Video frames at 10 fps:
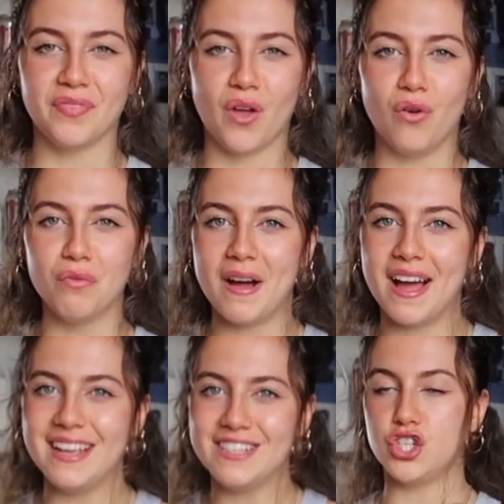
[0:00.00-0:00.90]
all
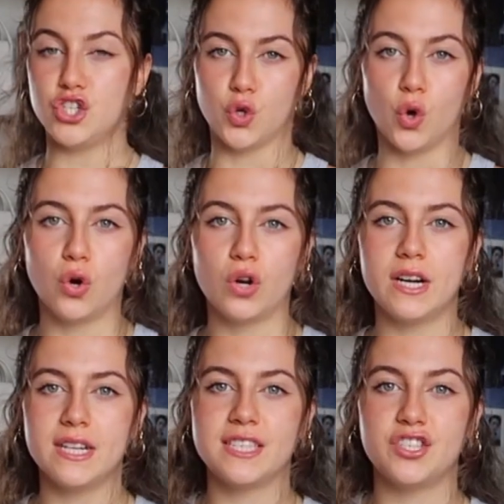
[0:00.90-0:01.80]
my
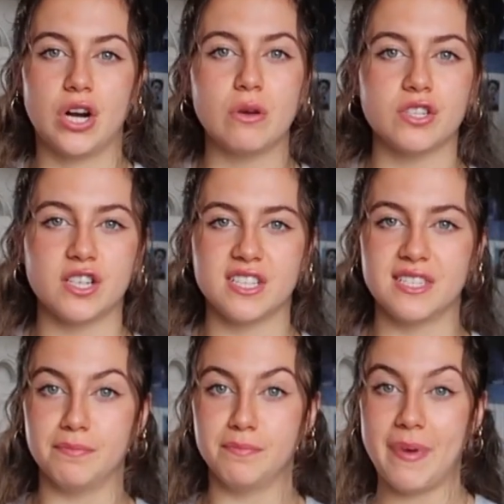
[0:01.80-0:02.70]
shorts, trousers
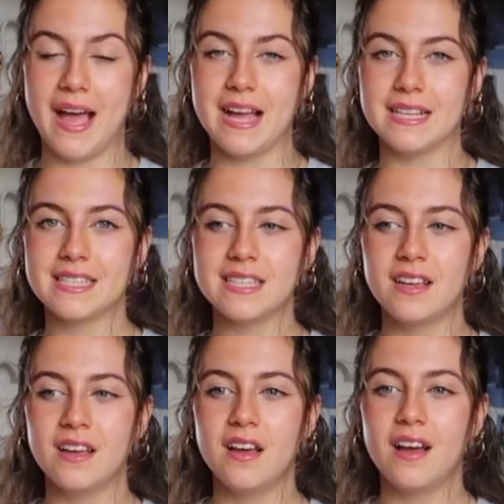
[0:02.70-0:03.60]
and pants,
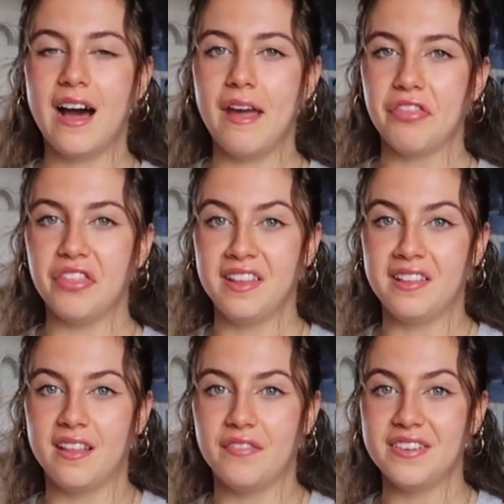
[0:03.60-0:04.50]
I think
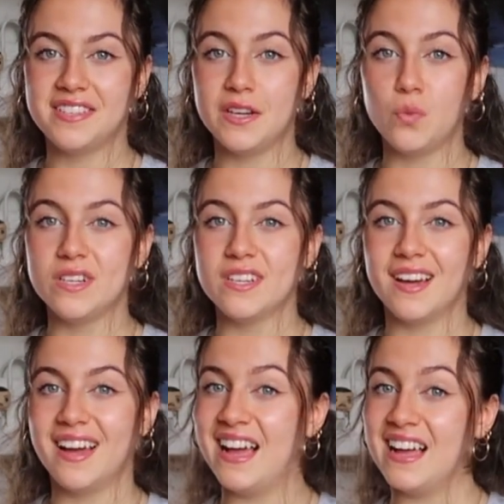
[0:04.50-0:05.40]
fitting with
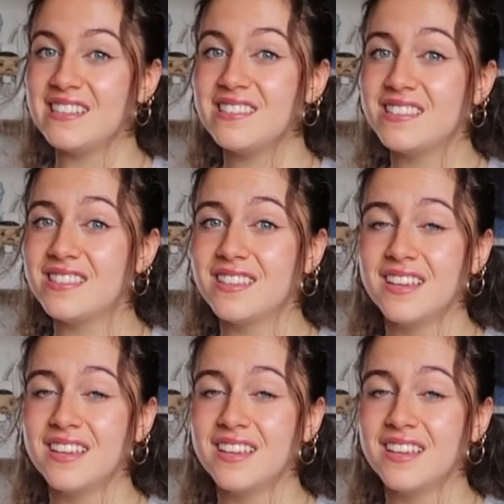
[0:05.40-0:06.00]
the S.